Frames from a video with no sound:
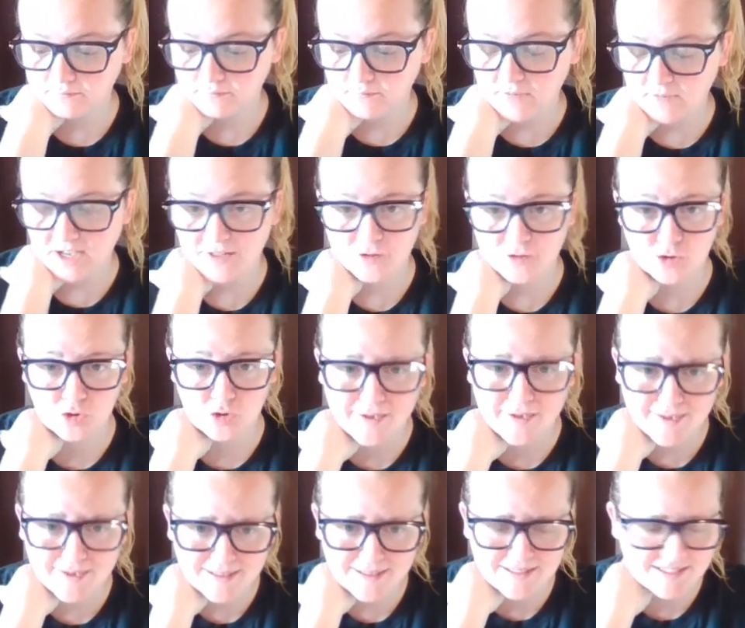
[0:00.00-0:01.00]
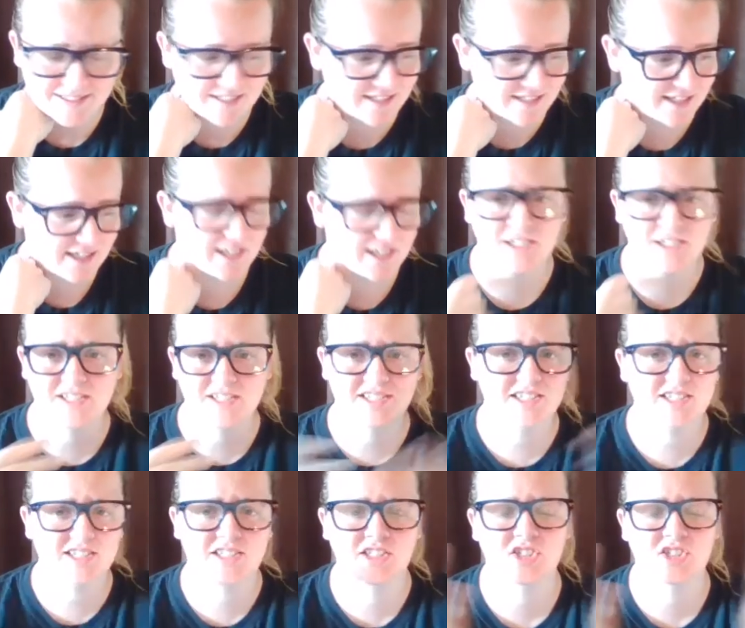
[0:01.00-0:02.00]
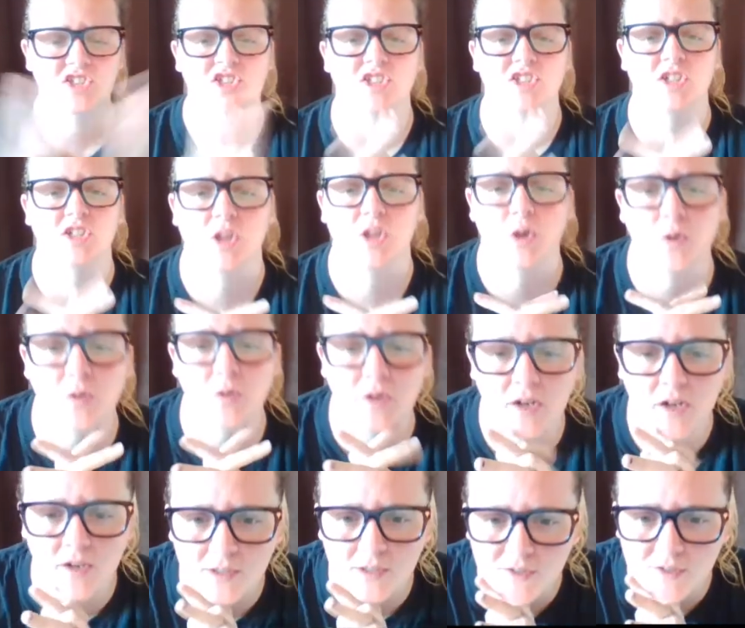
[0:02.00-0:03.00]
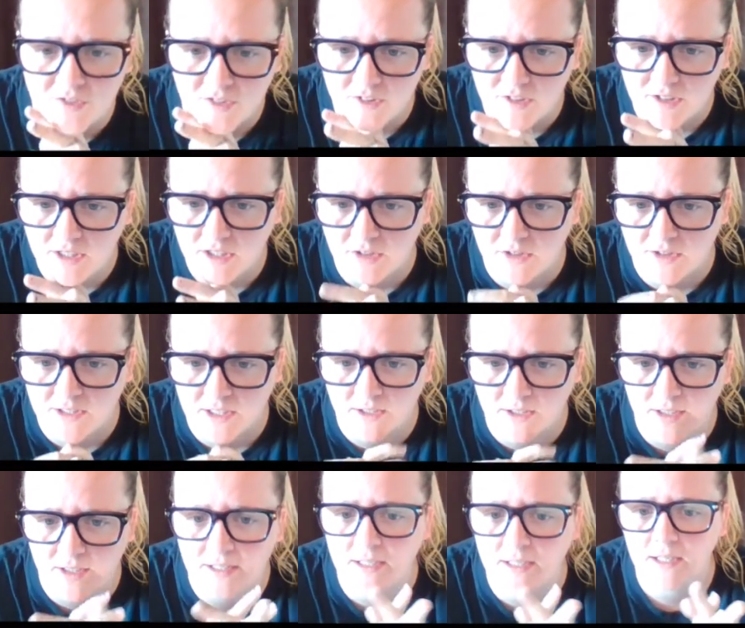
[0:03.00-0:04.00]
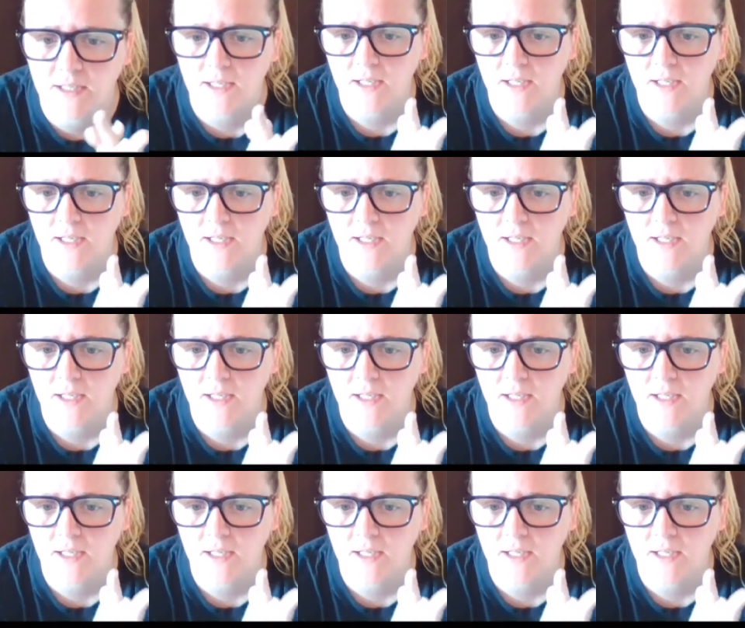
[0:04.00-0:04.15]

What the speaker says: The trains. Just a load of kills I like.